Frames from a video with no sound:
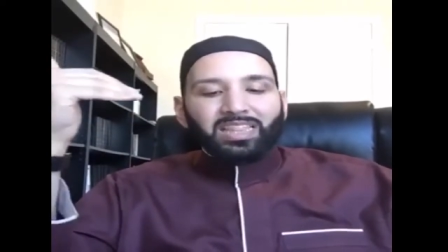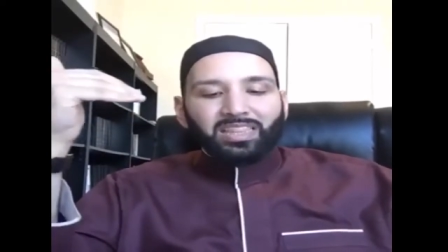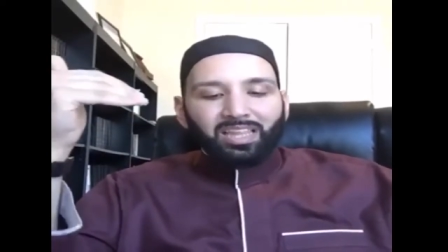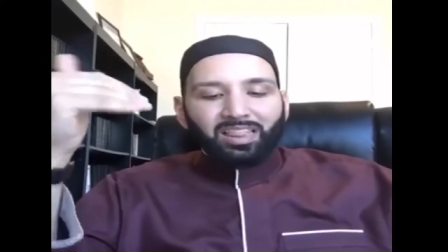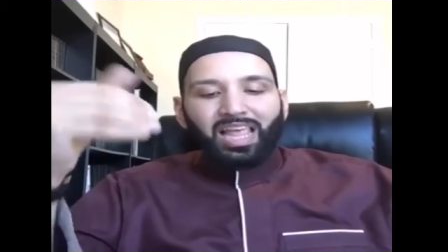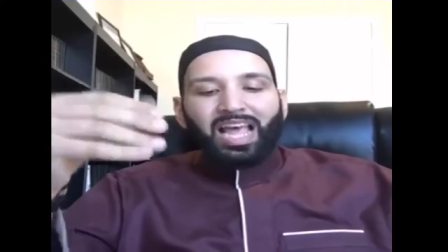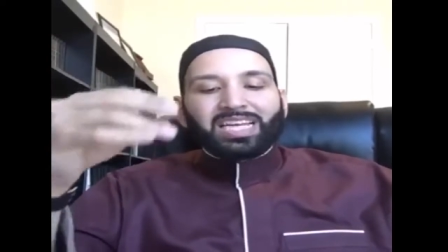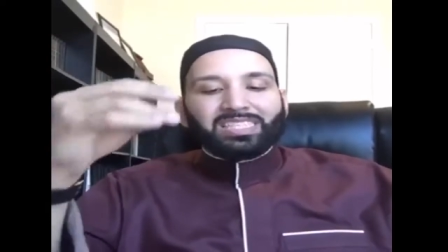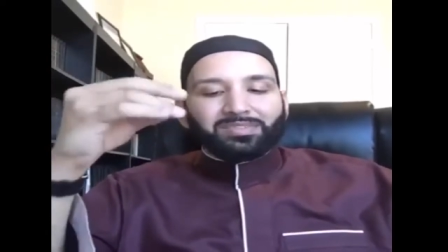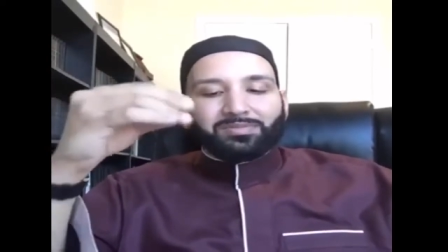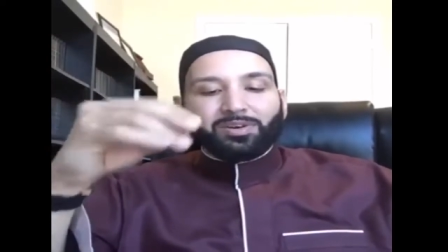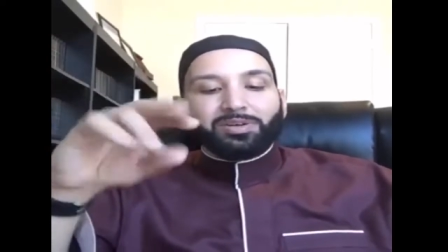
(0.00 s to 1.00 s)
The
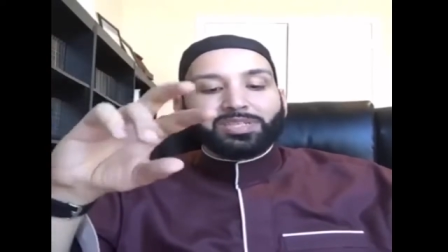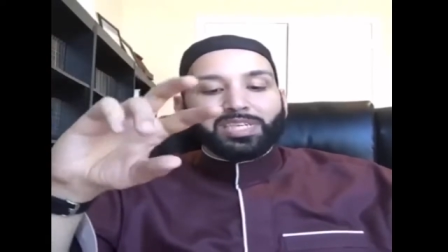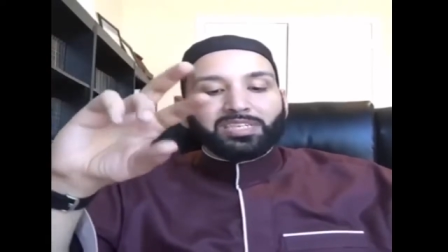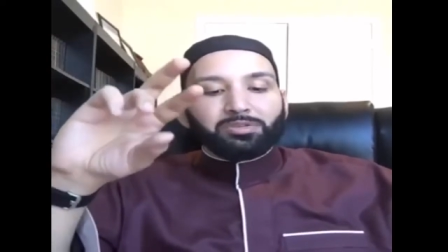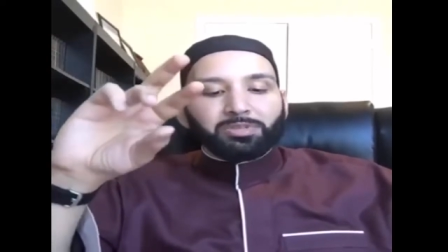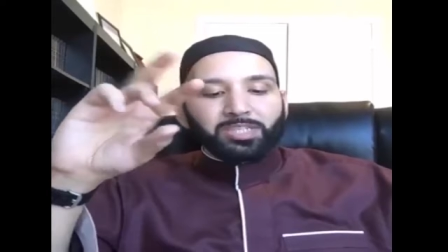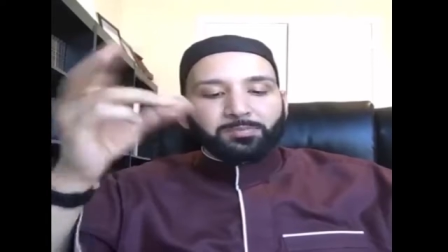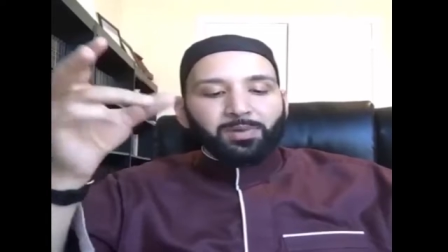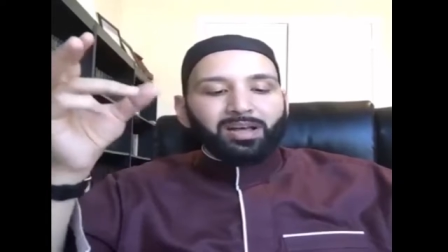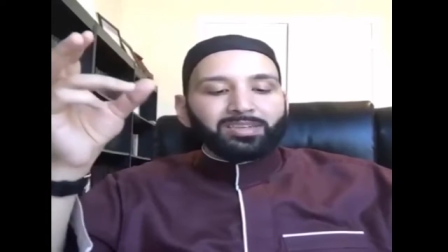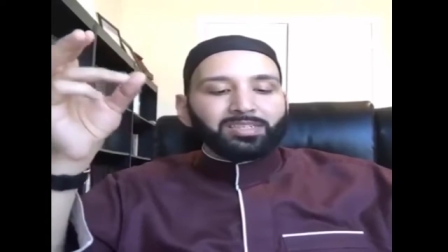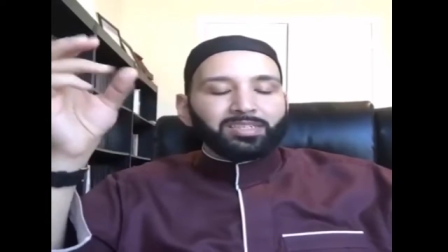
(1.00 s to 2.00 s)
last verse is a
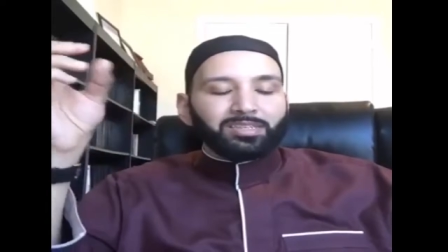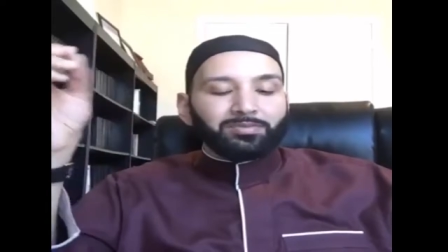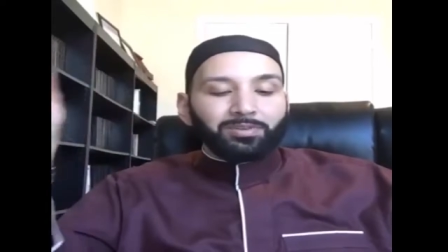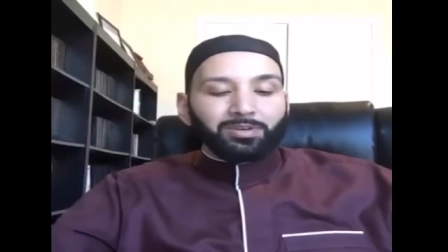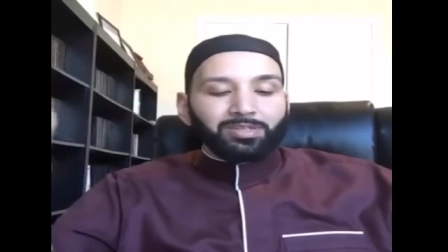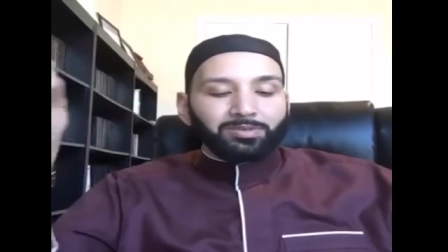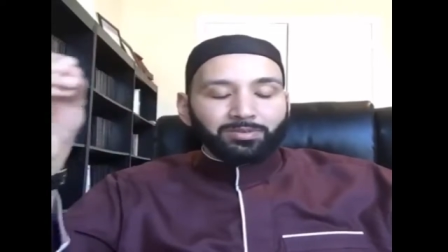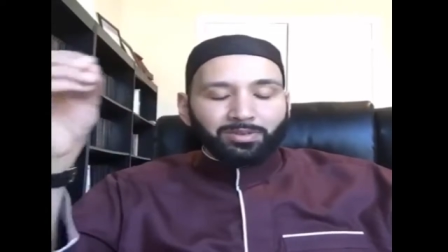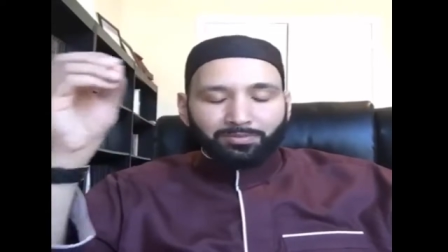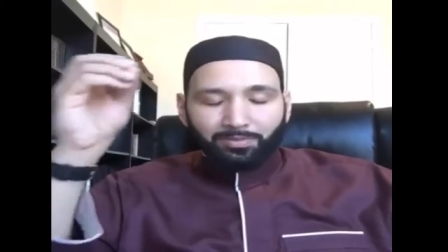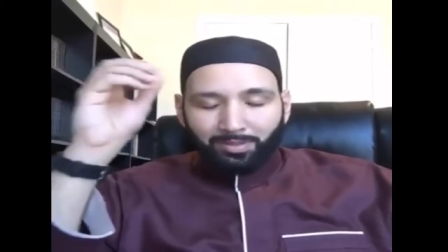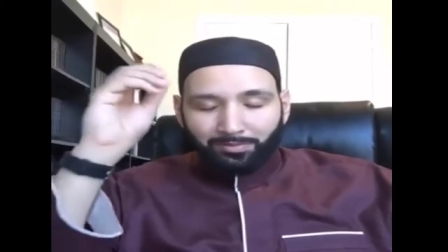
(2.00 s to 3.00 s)
response to the verse,
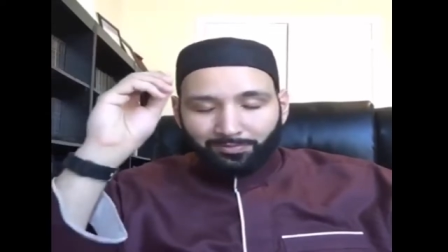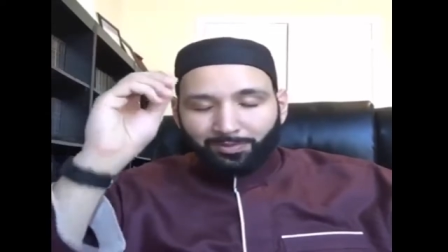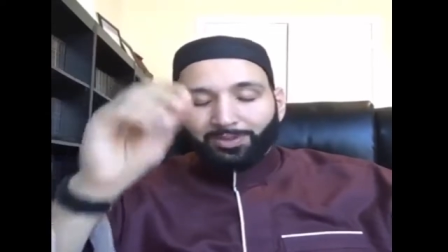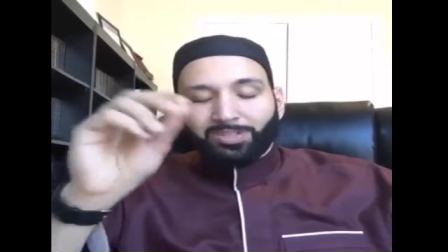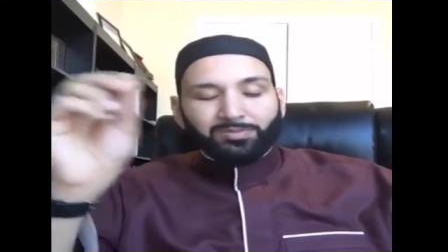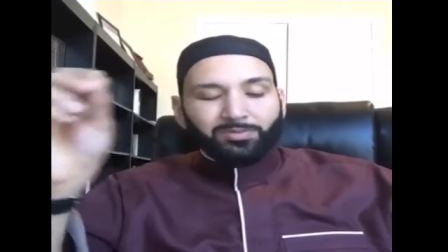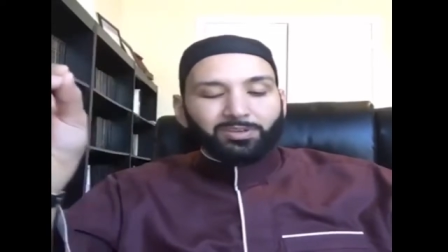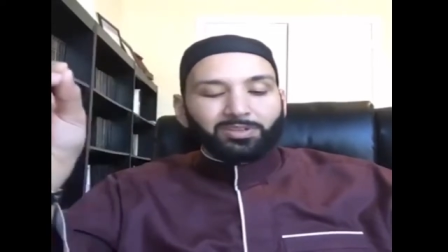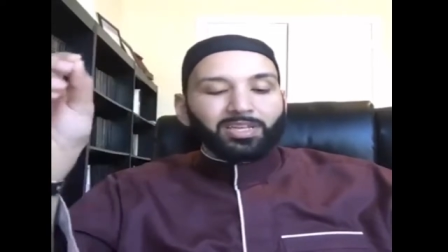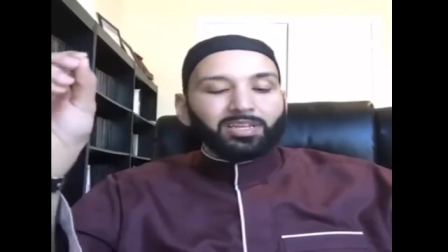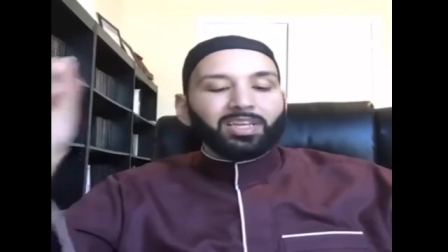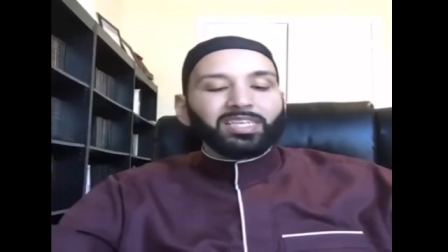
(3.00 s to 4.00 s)
the, the first
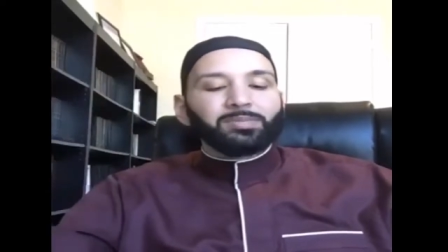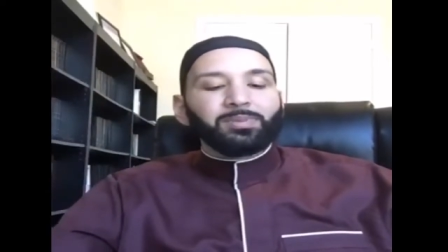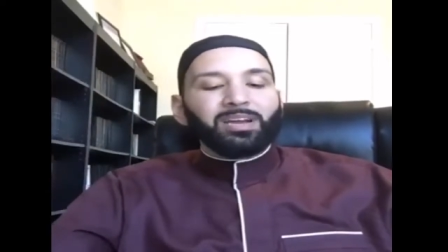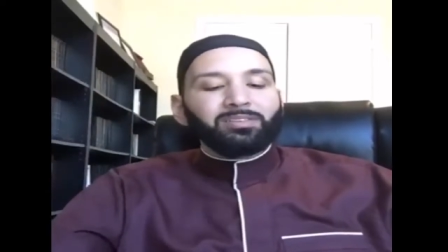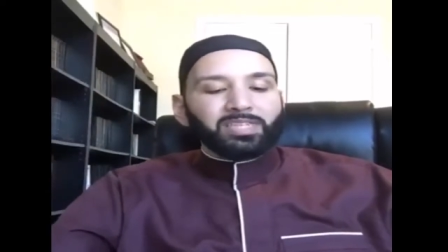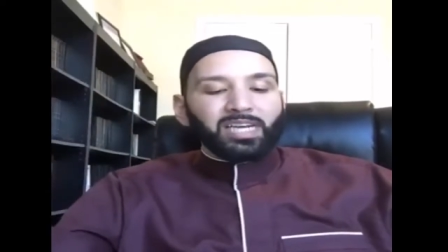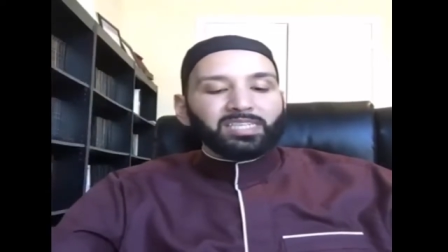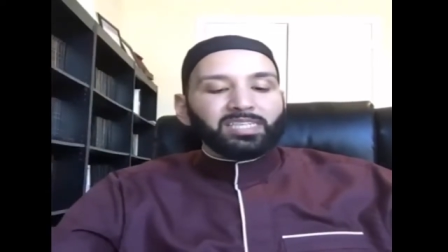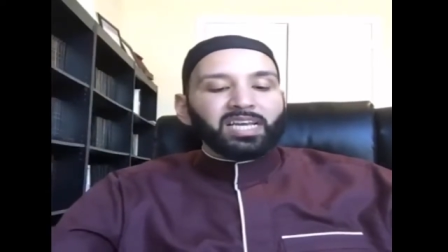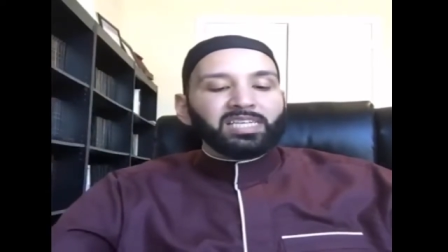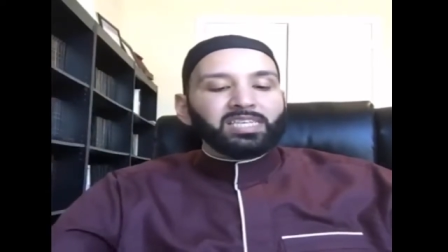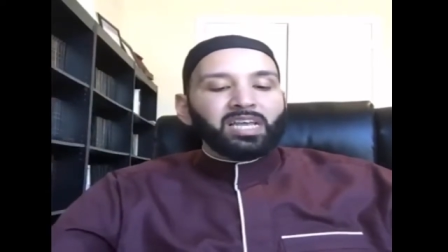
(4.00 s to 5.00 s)
verse. Allah subhanahu wa ta'ala
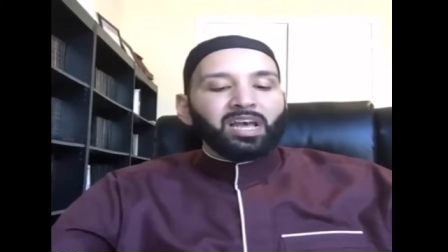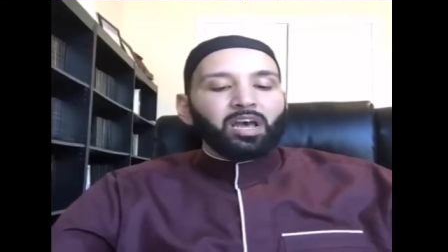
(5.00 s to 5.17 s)
says,